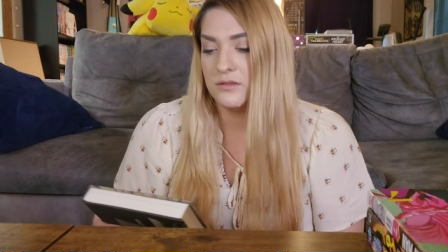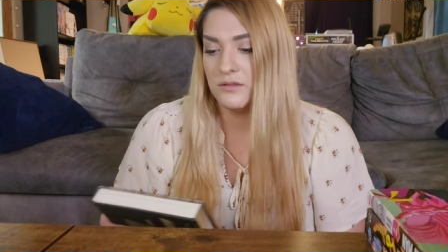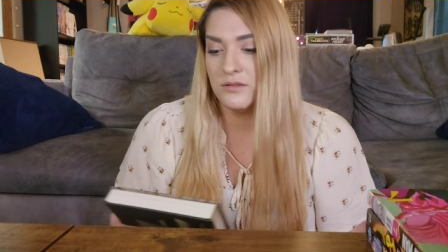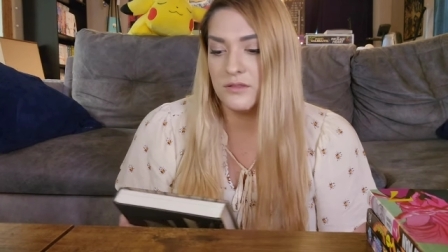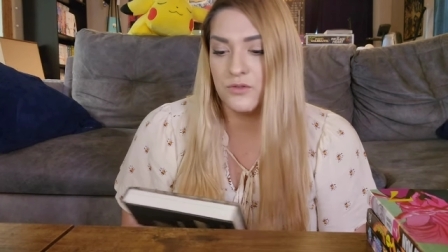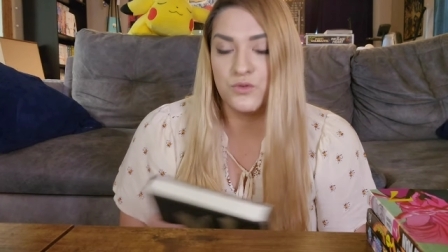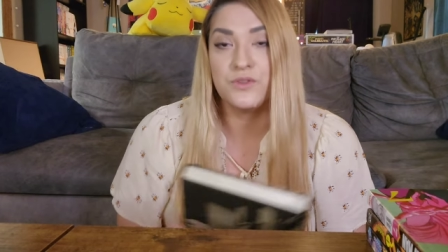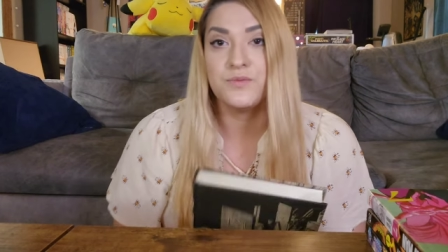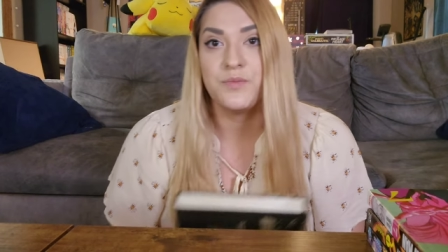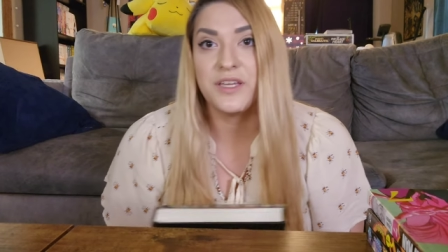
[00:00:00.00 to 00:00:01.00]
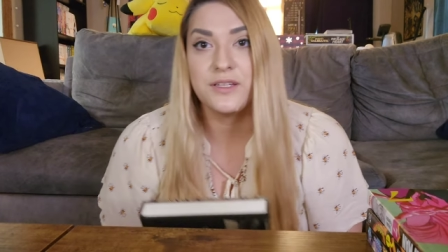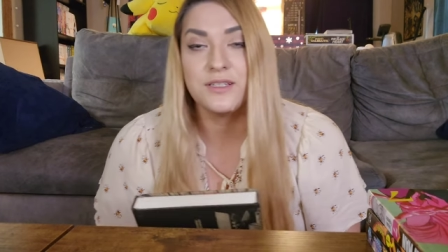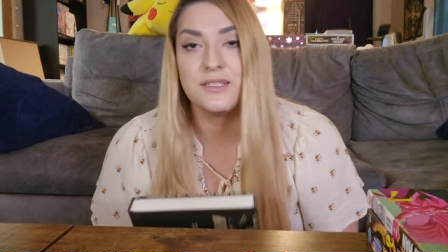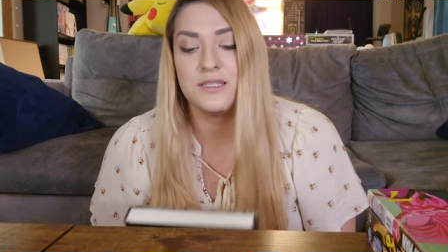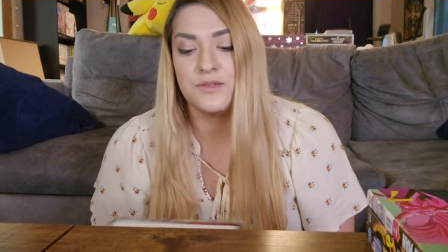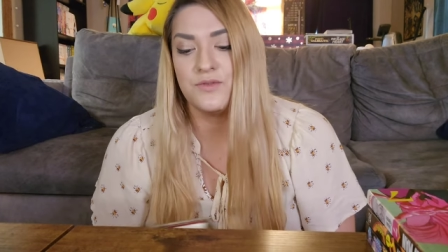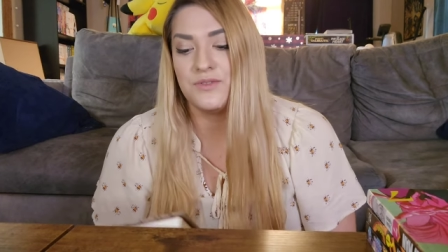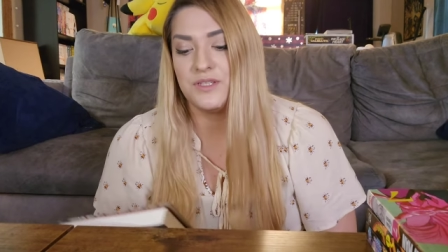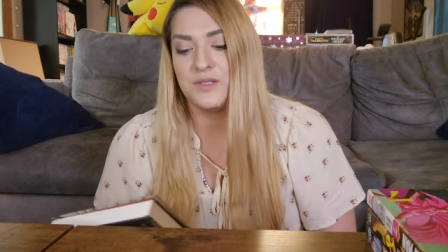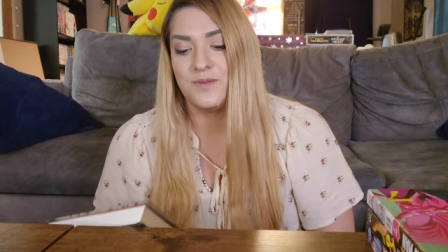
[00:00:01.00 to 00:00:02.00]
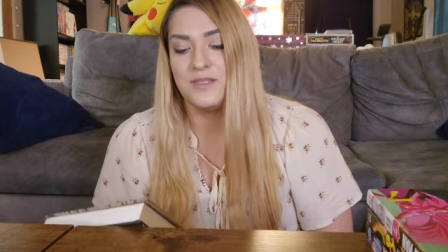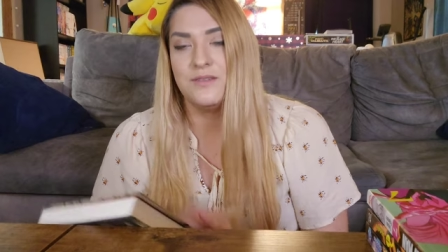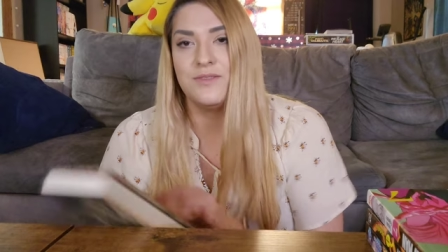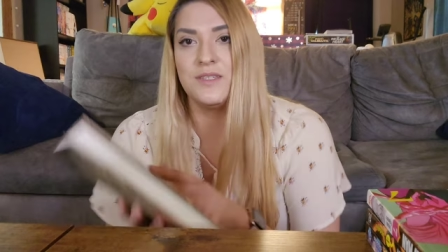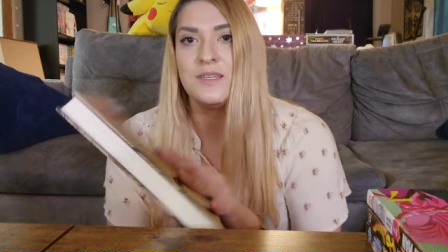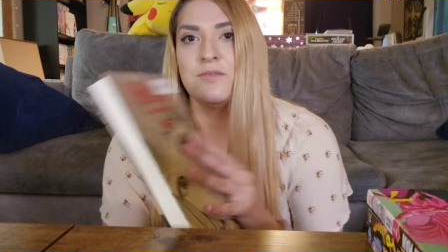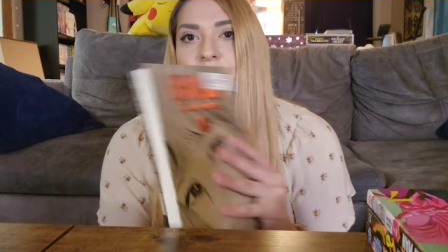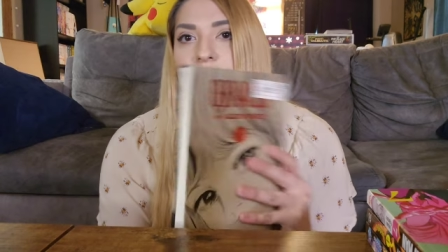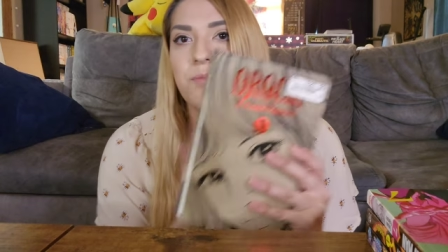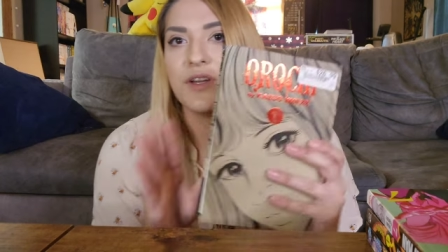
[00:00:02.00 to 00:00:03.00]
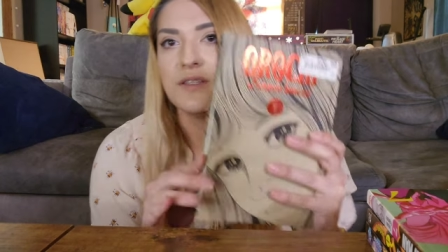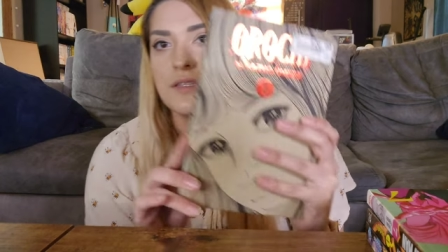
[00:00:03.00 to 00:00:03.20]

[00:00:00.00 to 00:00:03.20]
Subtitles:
Oh my goodness, this one is expensive. These have their prices on